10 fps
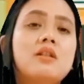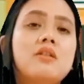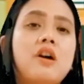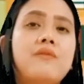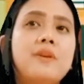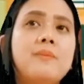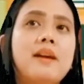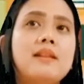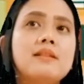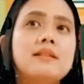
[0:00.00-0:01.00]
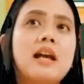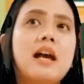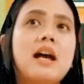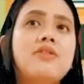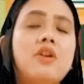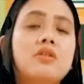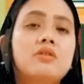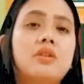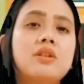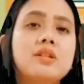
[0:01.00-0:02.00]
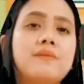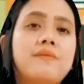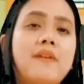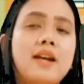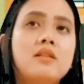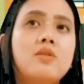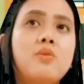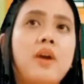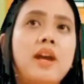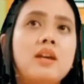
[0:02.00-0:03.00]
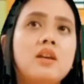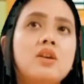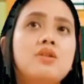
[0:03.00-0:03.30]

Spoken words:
governments, and doctors find a way